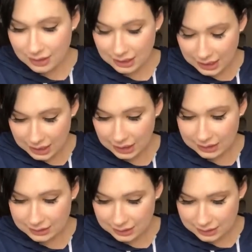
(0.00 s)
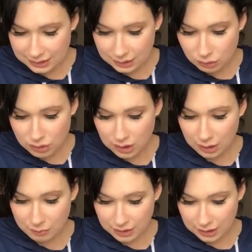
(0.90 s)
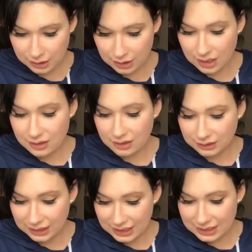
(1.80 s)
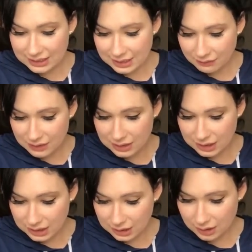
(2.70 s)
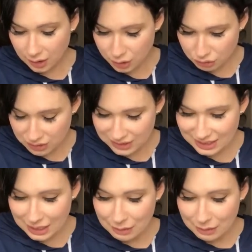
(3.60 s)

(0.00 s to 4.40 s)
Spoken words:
Acadians continued to come in the late 1700s,